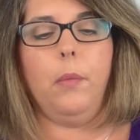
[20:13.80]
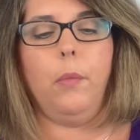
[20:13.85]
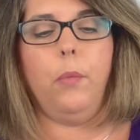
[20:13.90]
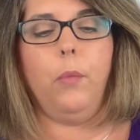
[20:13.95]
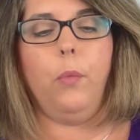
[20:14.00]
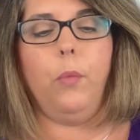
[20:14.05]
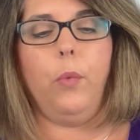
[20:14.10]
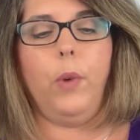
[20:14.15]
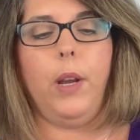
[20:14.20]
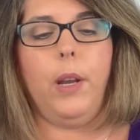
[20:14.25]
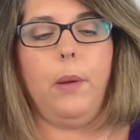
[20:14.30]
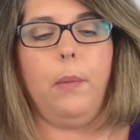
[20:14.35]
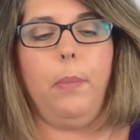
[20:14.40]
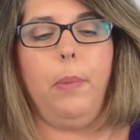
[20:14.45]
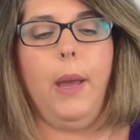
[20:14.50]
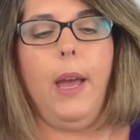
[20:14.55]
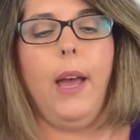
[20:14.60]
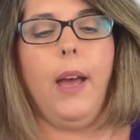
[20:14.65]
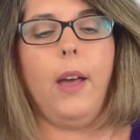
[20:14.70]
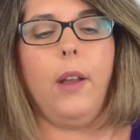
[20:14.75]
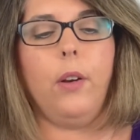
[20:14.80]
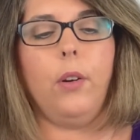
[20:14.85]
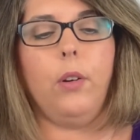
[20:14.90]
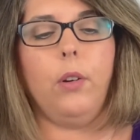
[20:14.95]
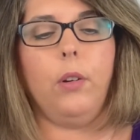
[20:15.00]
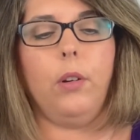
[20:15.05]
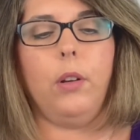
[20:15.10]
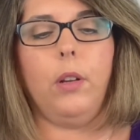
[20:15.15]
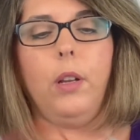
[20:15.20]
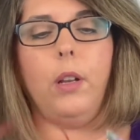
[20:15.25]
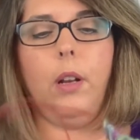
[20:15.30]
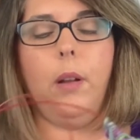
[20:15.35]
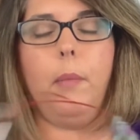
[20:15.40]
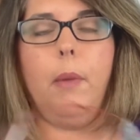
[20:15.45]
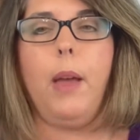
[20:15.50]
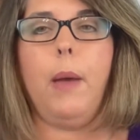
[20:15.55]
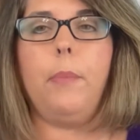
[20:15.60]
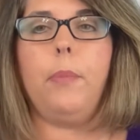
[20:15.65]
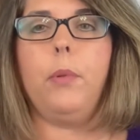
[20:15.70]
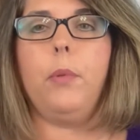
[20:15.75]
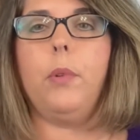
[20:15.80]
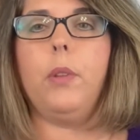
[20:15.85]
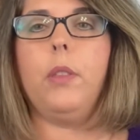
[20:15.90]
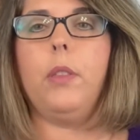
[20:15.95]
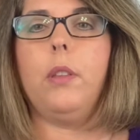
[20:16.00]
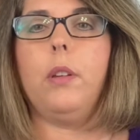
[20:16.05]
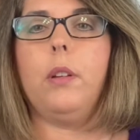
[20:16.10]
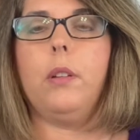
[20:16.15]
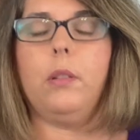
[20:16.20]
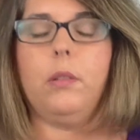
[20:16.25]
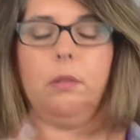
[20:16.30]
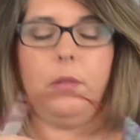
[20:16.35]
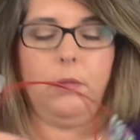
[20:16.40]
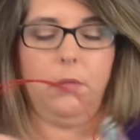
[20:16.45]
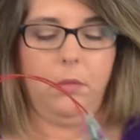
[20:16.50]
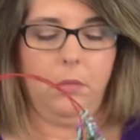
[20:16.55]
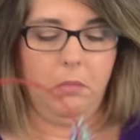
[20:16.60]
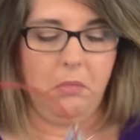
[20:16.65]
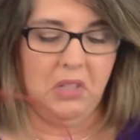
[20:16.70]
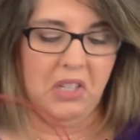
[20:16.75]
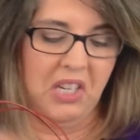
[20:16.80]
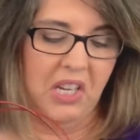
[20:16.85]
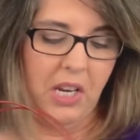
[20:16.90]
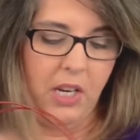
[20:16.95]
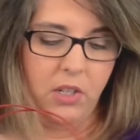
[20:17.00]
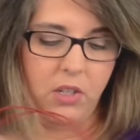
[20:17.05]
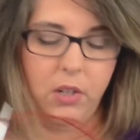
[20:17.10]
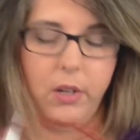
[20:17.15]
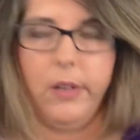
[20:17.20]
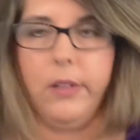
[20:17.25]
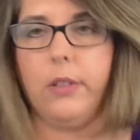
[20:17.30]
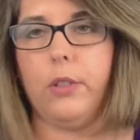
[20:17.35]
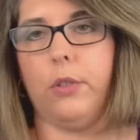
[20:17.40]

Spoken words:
weight pattern, and I'm happy with the gauge on it.